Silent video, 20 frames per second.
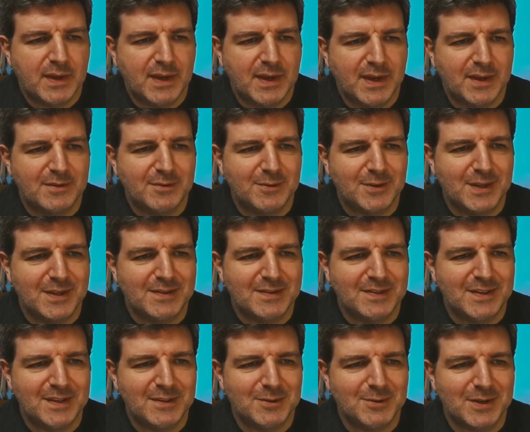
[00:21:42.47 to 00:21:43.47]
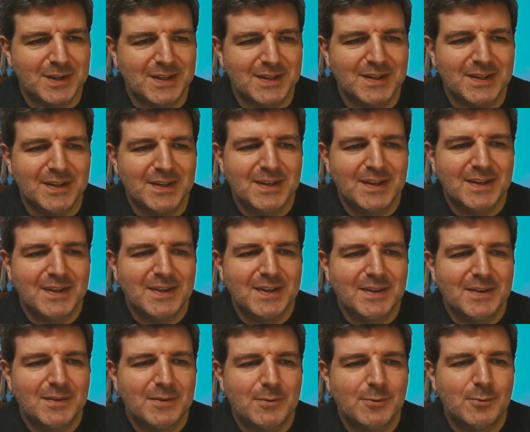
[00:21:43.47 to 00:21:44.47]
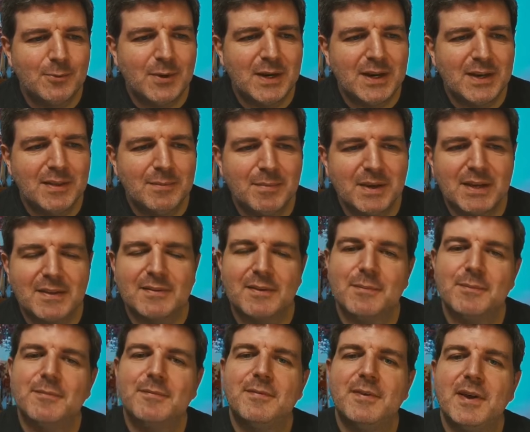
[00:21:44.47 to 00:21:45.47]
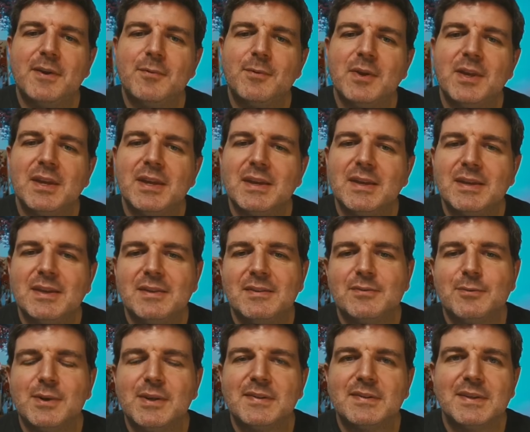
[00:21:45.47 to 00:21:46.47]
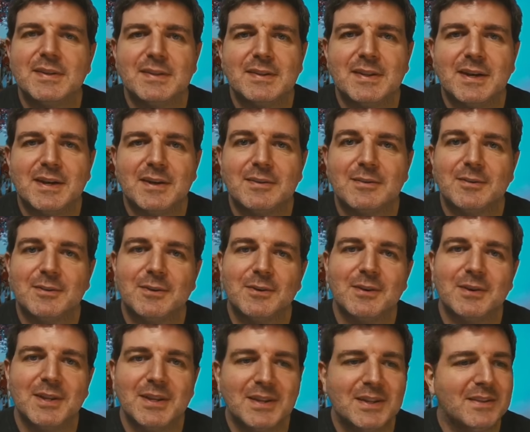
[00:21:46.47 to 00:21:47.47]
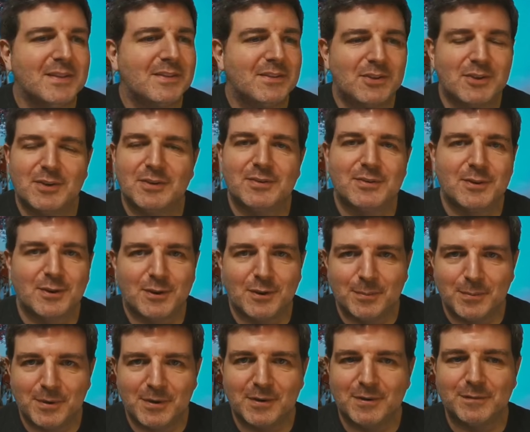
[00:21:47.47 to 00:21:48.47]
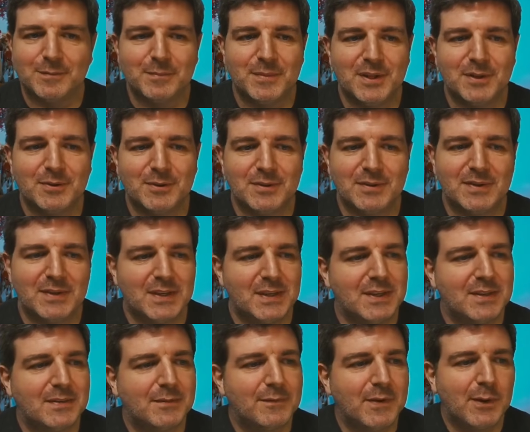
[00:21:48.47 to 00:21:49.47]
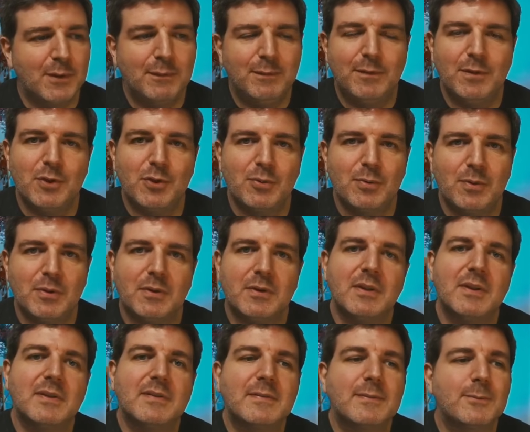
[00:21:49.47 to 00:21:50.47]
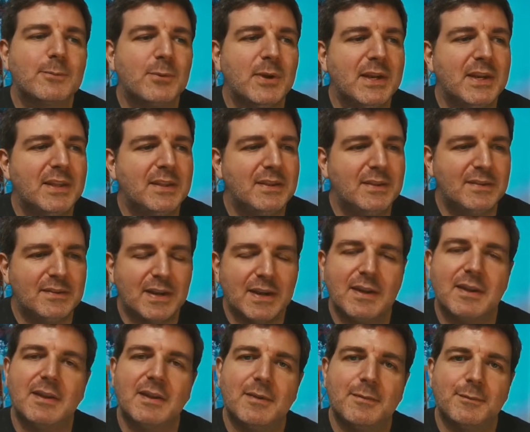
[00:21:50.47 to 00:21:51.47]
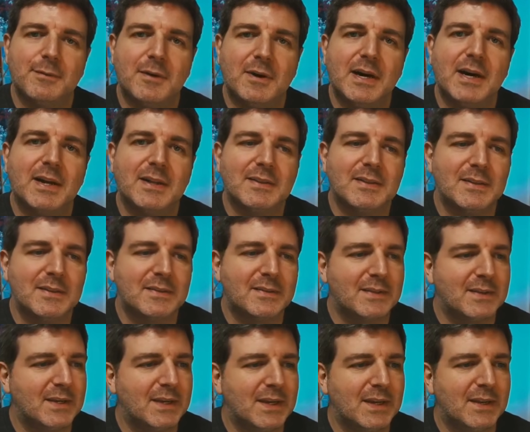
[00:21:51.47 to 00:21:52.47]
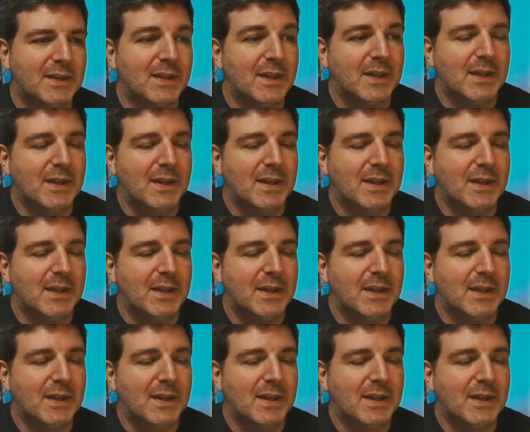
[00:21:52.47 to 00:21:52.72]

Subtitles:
as you can see, you can really make some very interesting title in just a couple of minutes. It's very visual, it's really designed for artists, and